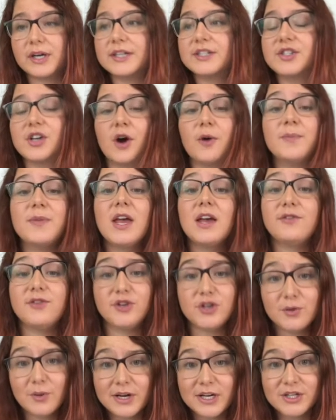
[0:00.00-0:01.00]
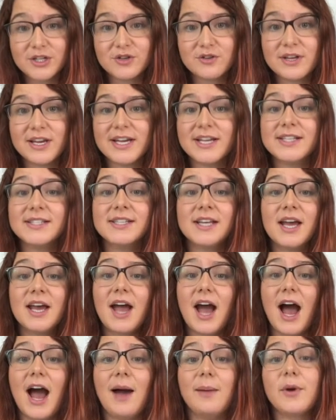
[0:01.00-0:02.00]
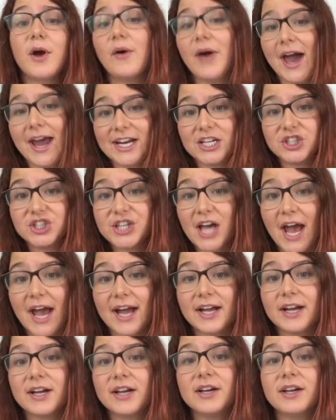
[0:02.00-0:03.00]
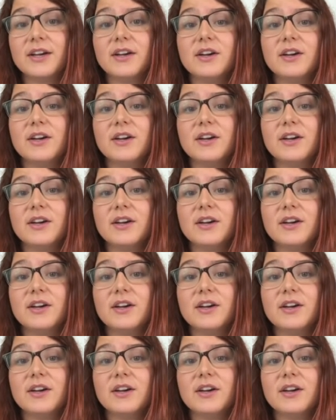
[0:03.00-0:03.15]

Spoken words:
So if you do want to do these, go ahead and check